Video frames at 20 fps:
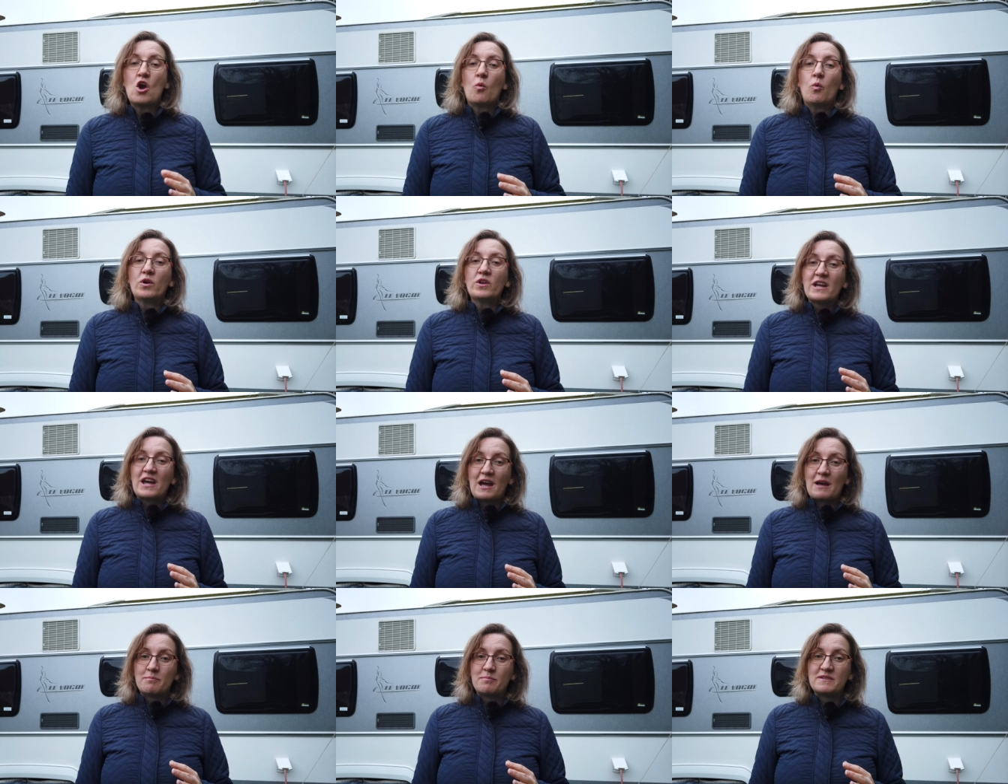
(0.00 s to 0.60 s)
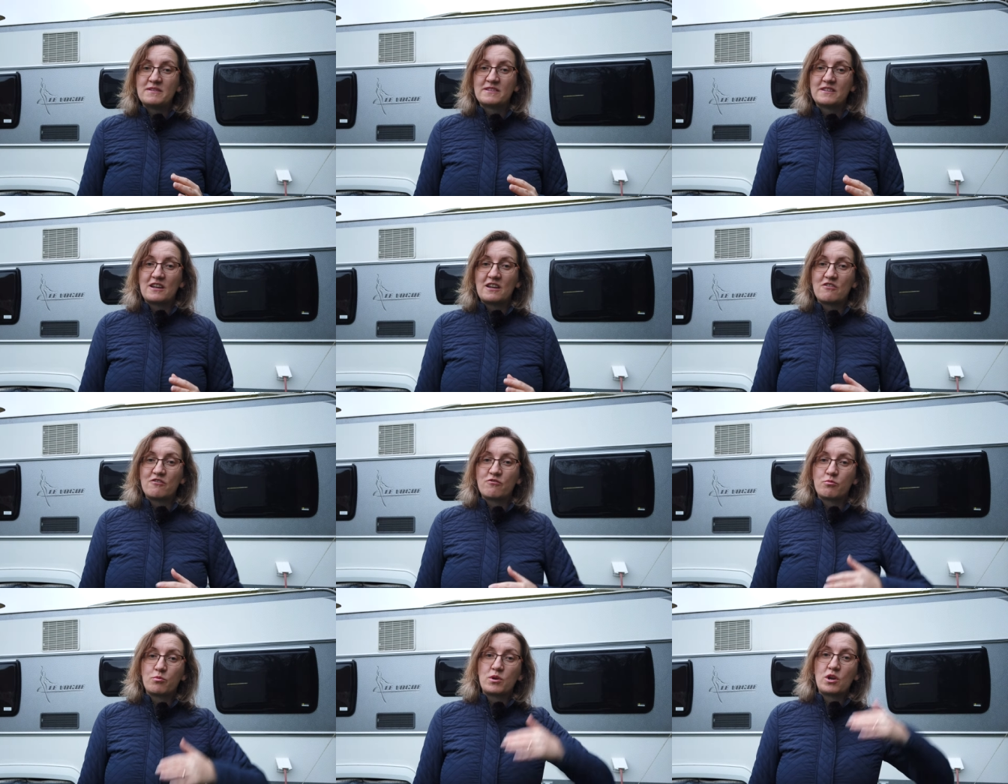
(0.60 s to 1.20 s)
What happens
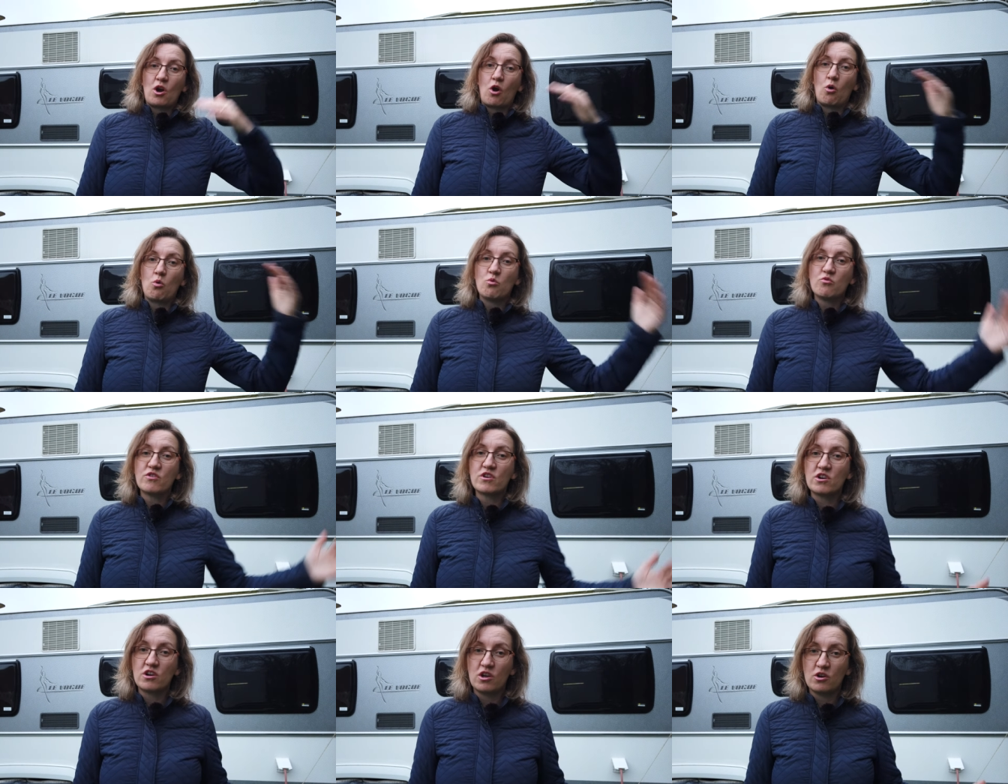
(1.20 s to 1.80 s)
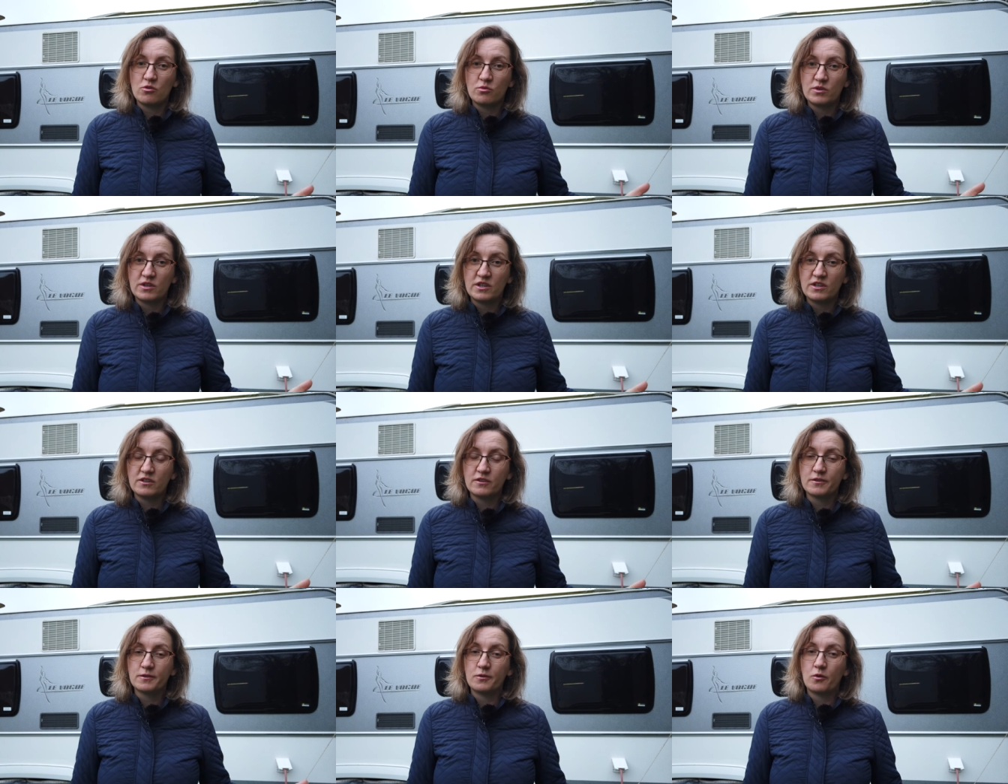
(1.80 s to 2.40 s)
if we overload
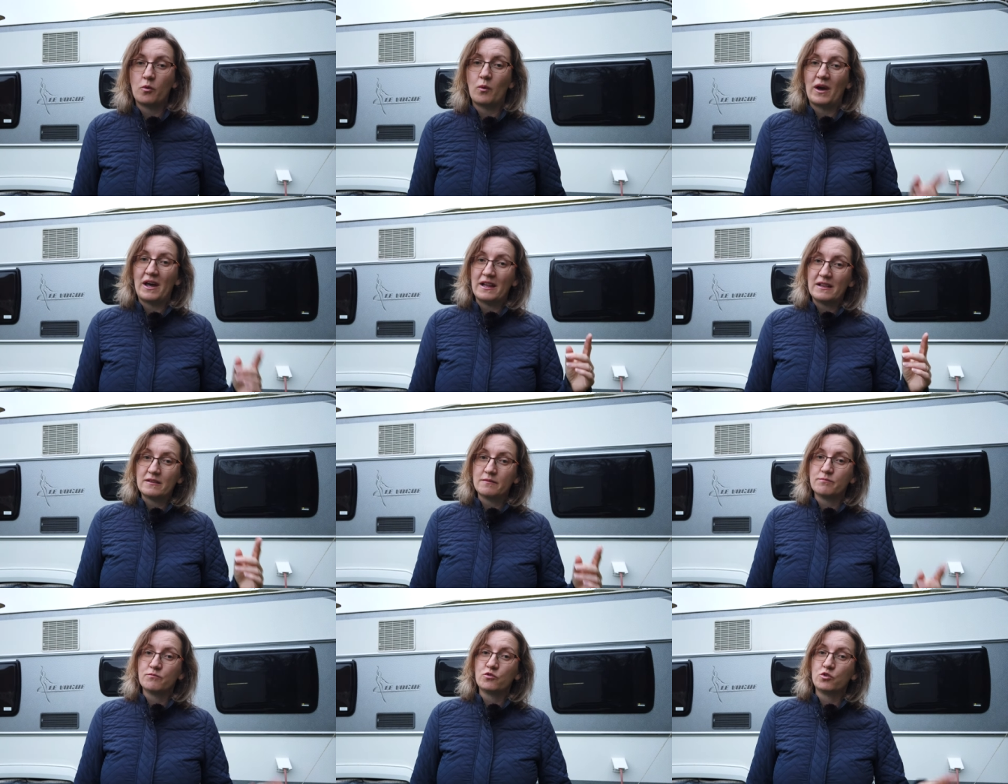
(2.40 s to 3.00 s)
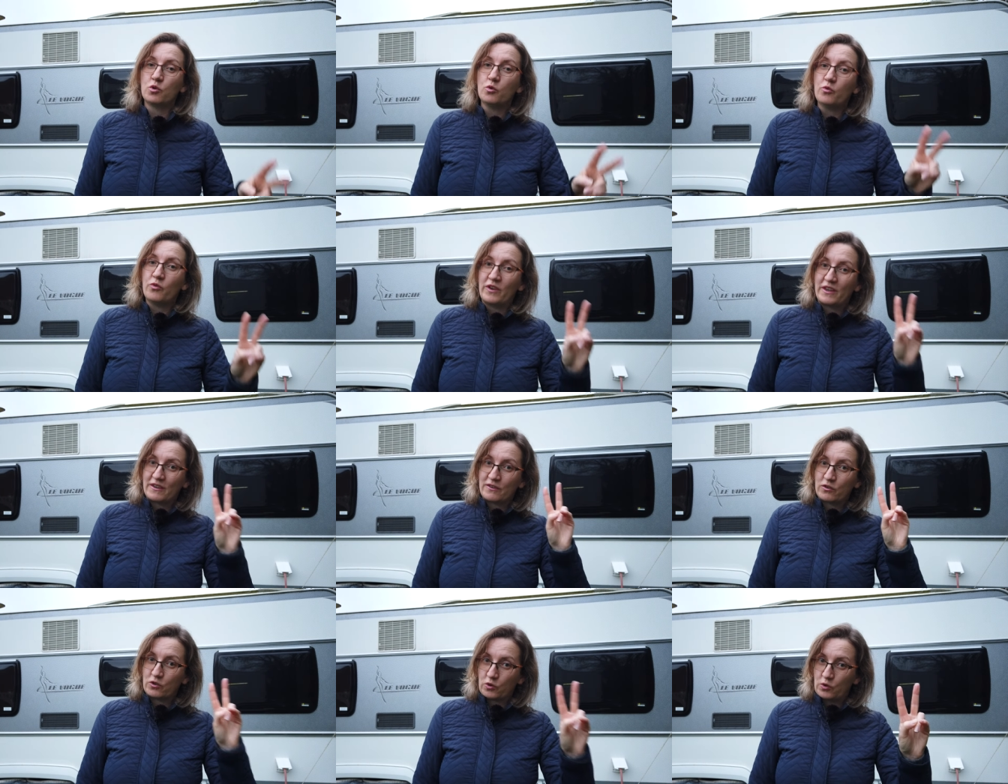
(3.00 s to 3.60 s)
it? Well, two
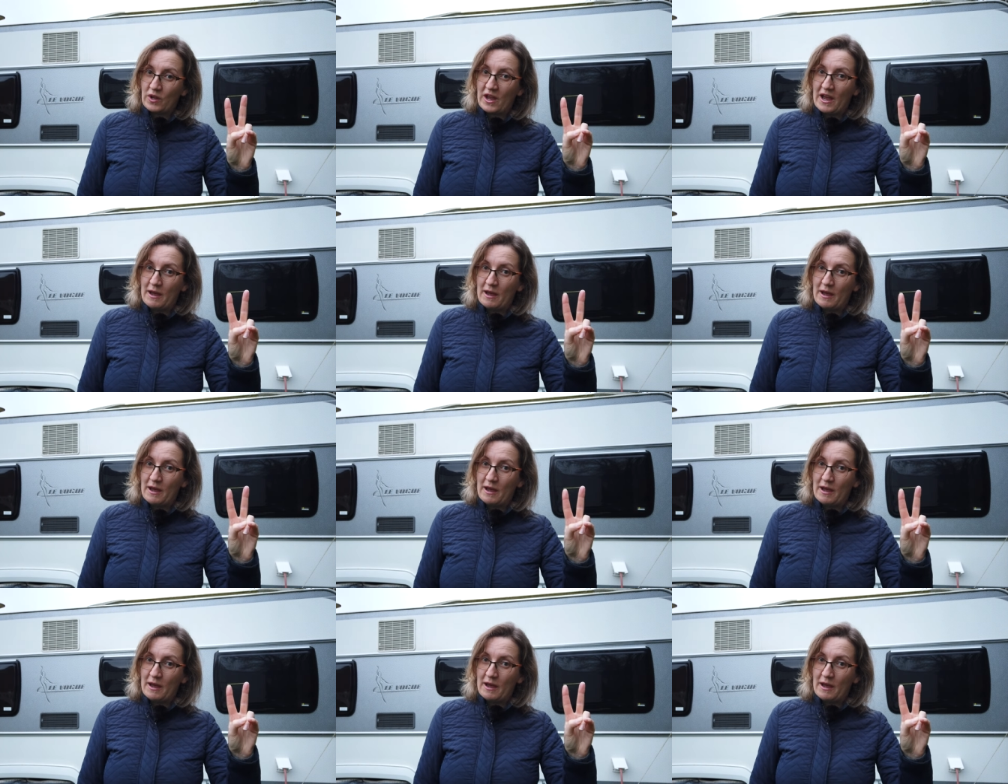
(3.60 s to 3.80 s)
things could